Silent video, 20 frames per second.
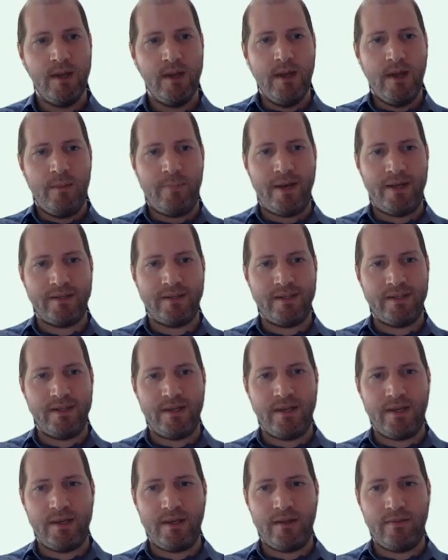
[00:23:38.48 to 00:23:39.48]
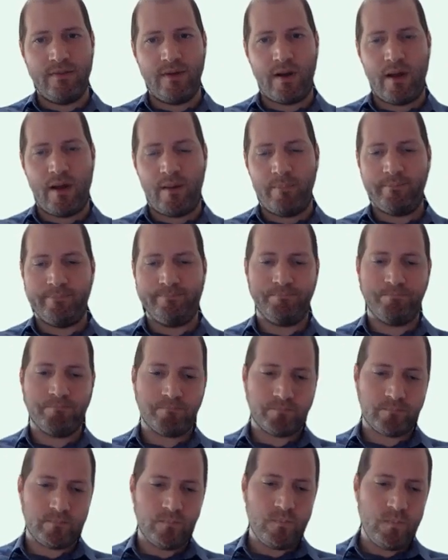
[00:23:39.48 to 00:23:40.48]
But there are,
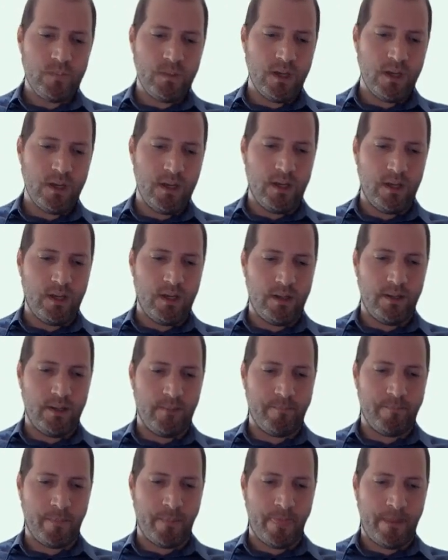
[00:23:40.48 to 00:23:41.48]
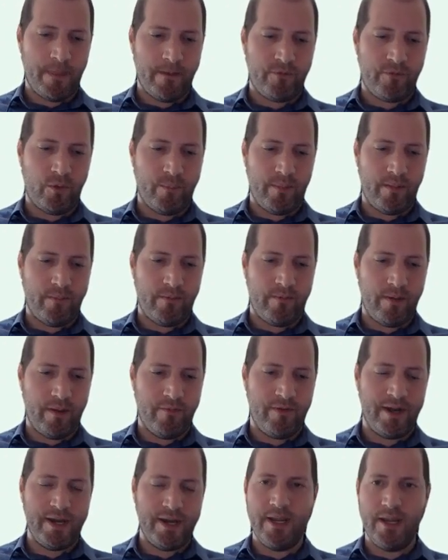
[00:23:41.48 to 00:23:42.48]
from a
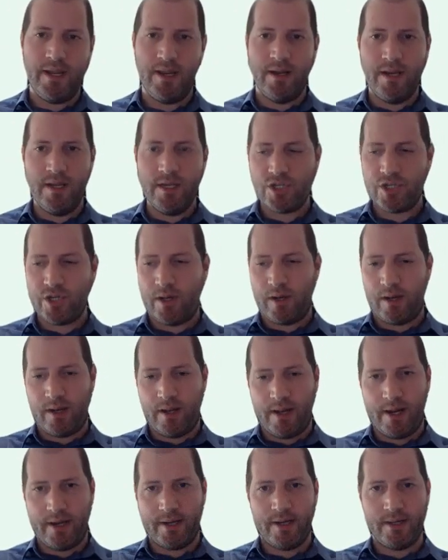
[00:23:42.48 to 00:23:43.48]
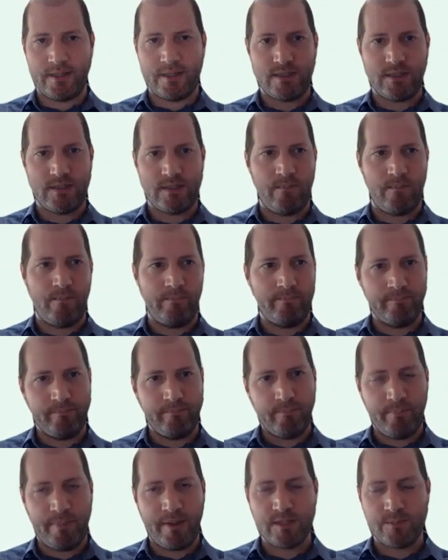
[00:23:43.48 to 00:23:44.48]
very initial, I guess,
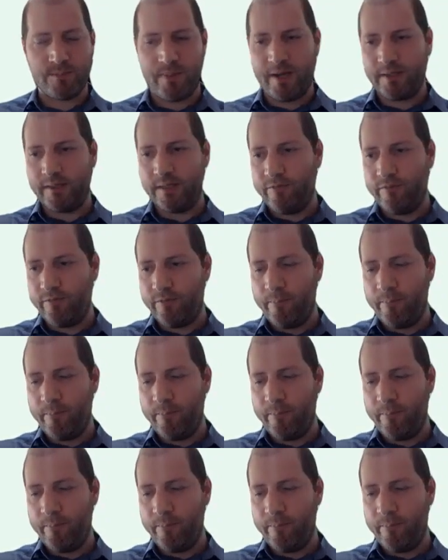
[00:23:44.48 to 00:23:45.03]
perspective,